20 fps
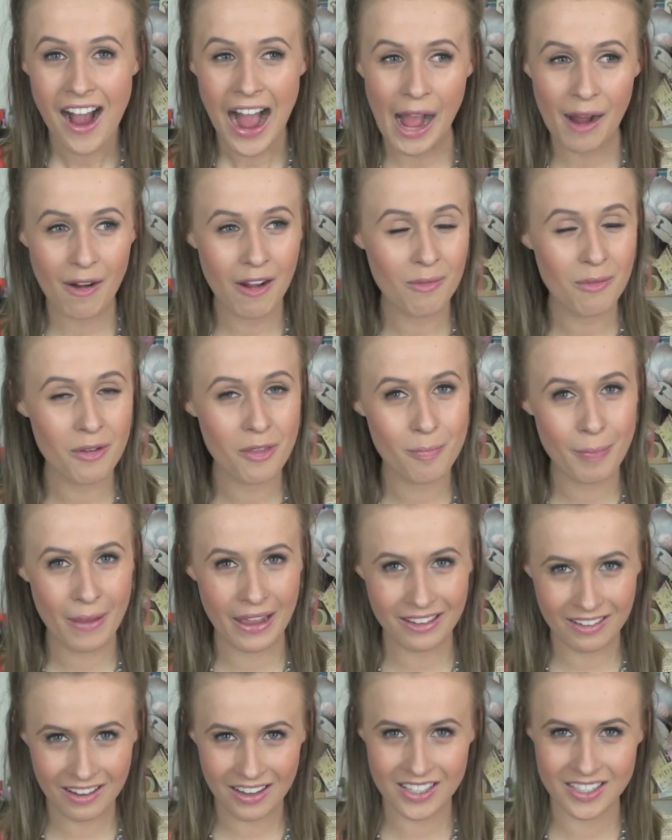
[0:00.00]
I went with
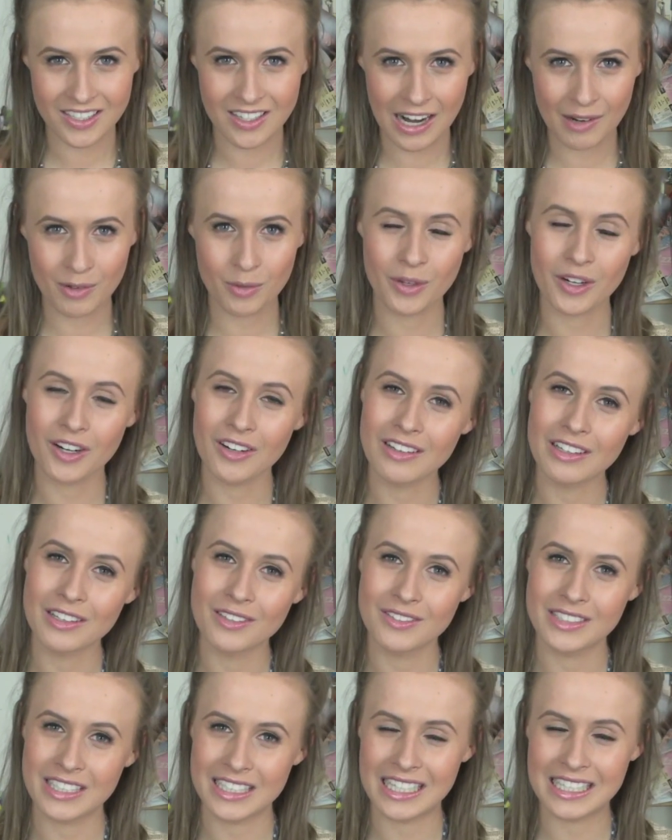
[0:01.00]
Ben last night, we went on a
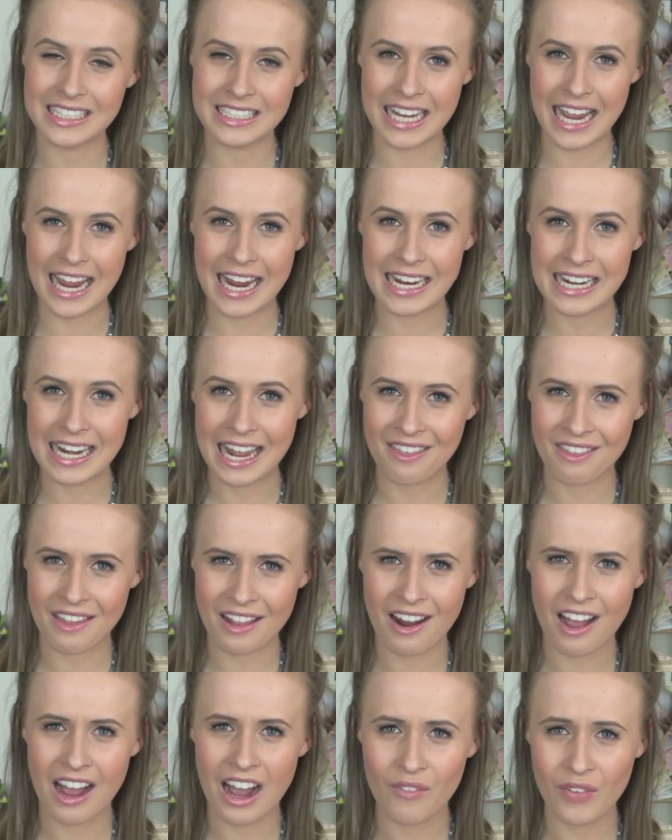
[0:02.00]
little dinner date, and
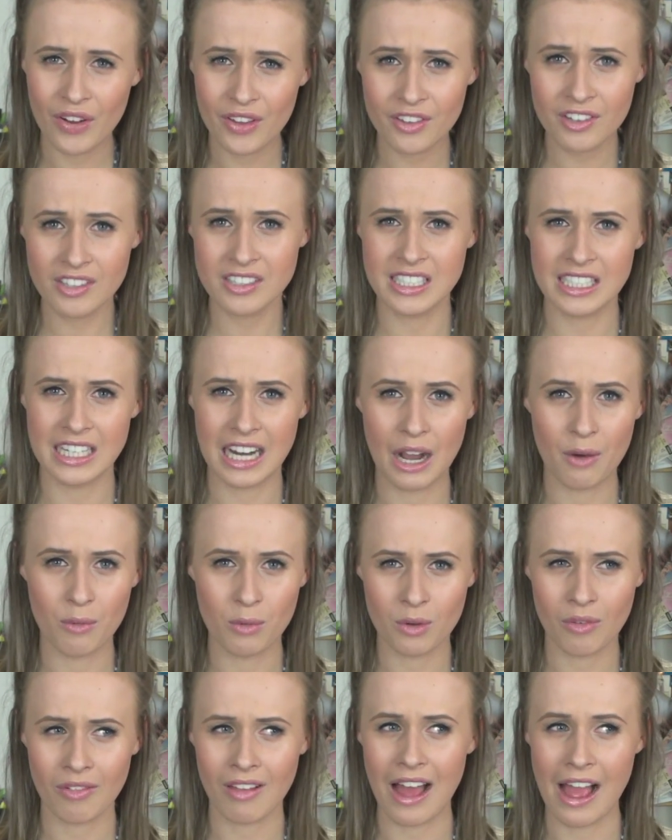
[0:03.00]
then halfway through dinner,
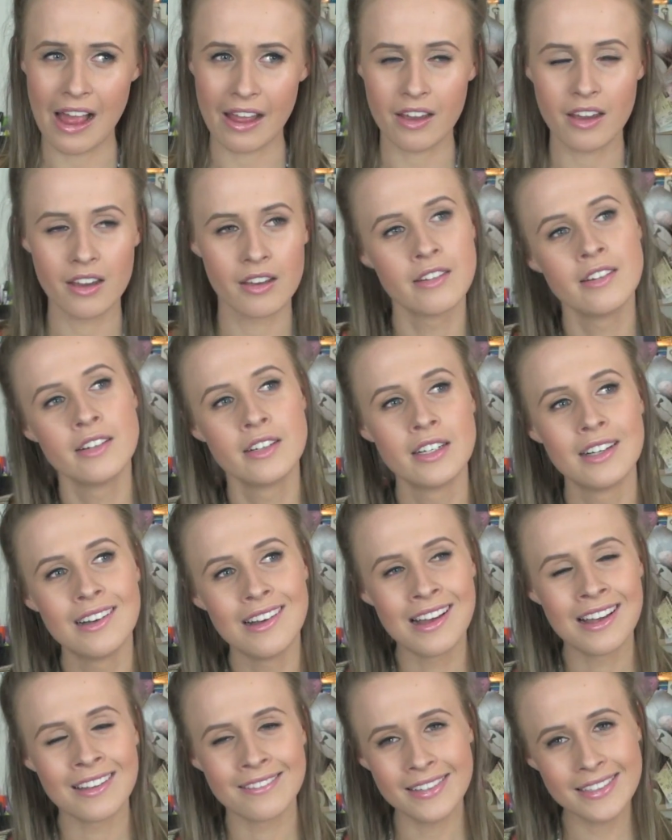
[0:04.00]
we were like,
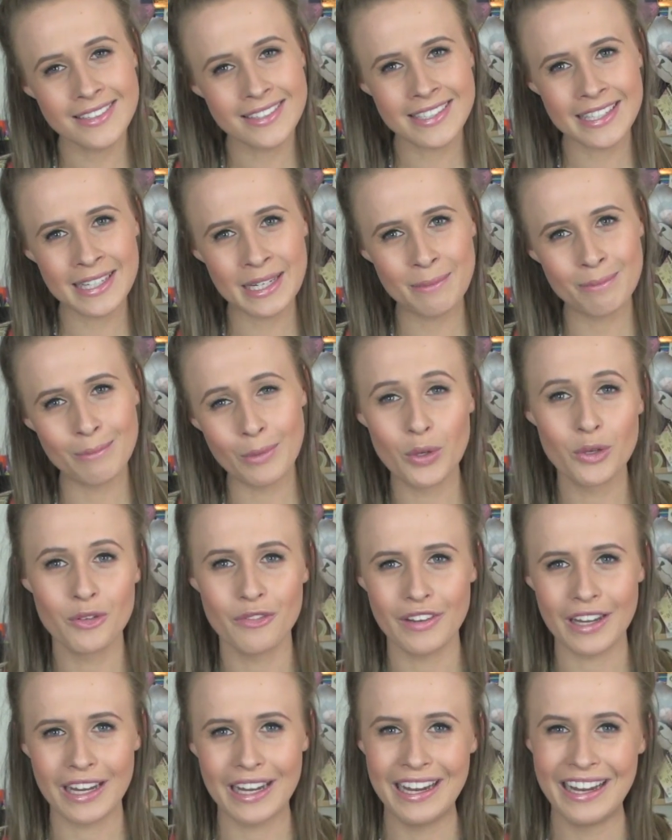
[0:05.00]
let's see a
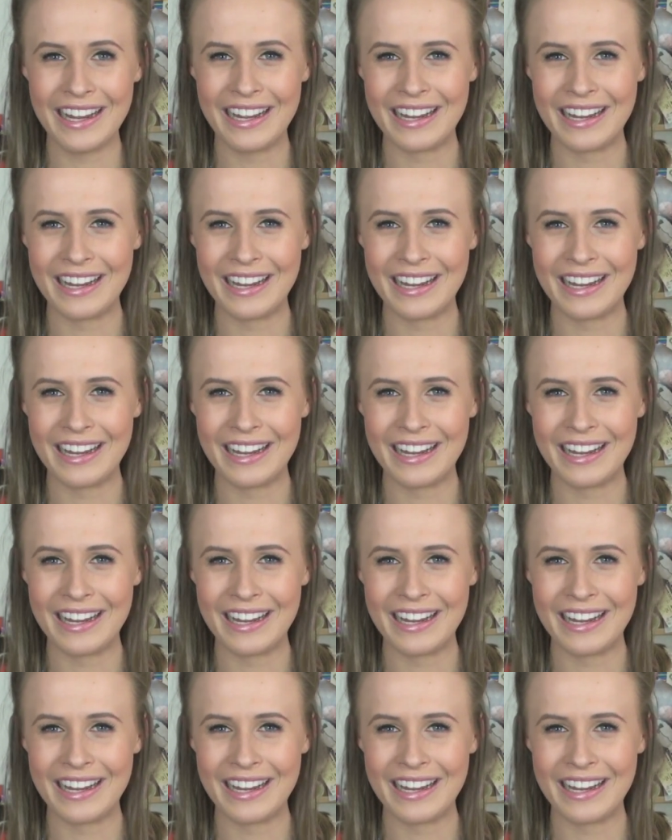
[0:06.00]
movie.